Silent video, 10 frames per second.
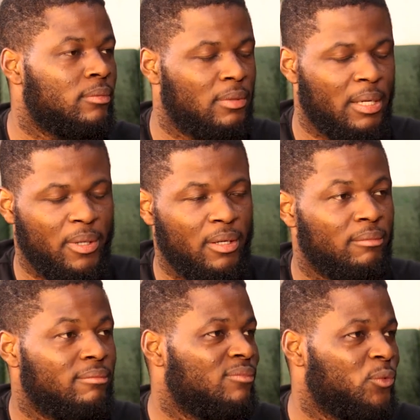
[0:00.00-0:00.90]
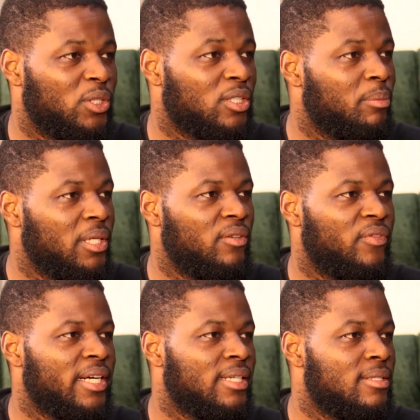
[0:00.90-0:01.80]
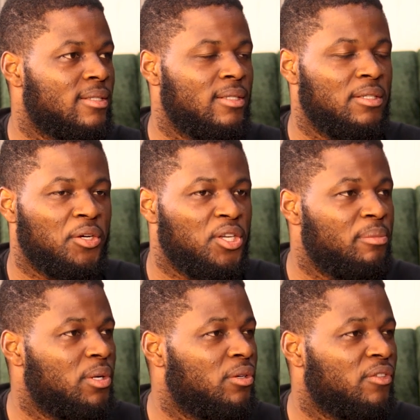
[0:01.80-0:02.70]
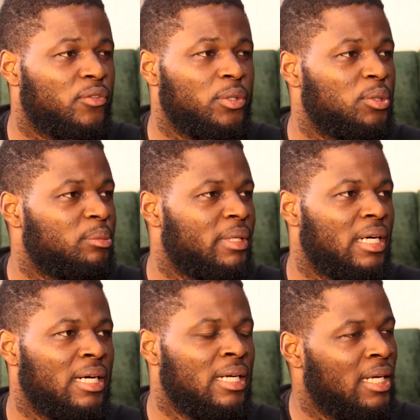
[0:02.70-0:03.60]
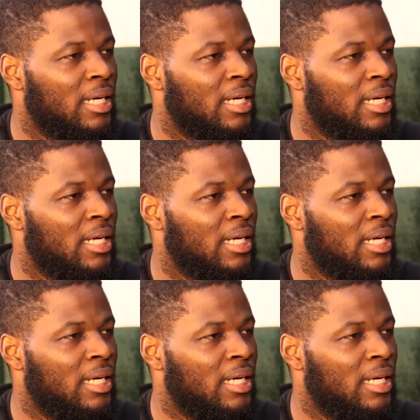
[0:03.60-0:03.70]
I mean, we just made it very easy, your email, your phone number,